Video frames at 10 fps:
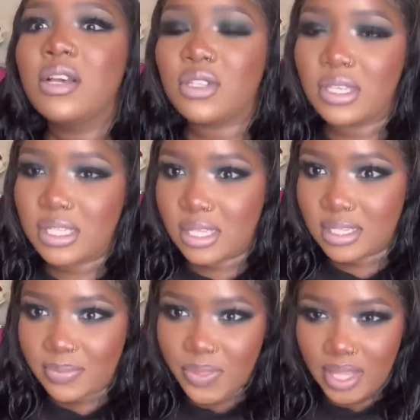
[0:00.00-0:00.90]
So it's the
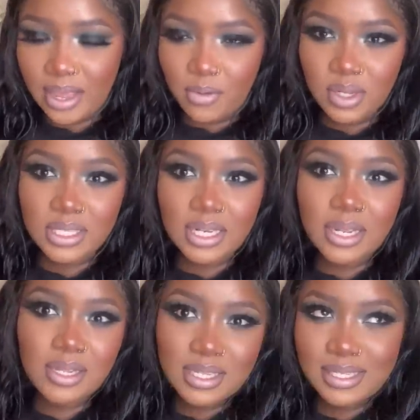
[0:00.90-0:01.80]
same thing I wanted
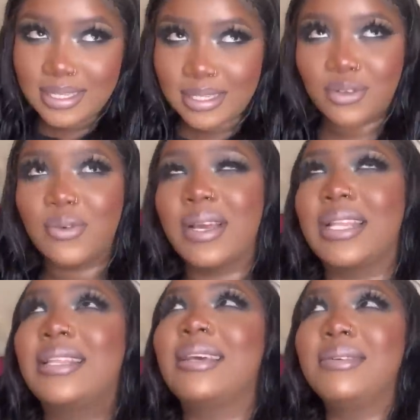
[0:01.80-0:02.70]
in the sitting room.
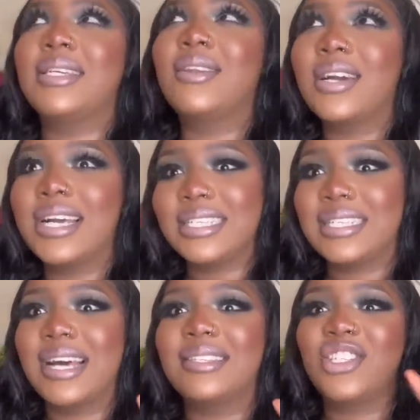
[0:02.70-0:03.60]
And let me tell you guys,
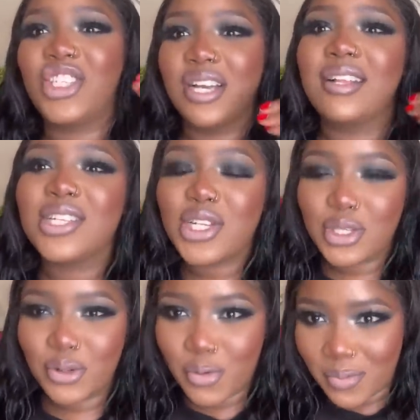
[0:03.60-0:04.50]
it has changed
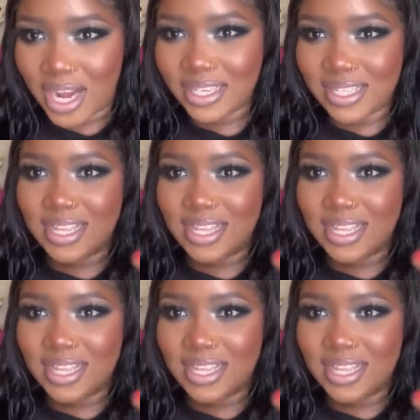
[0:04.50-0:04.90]
so much.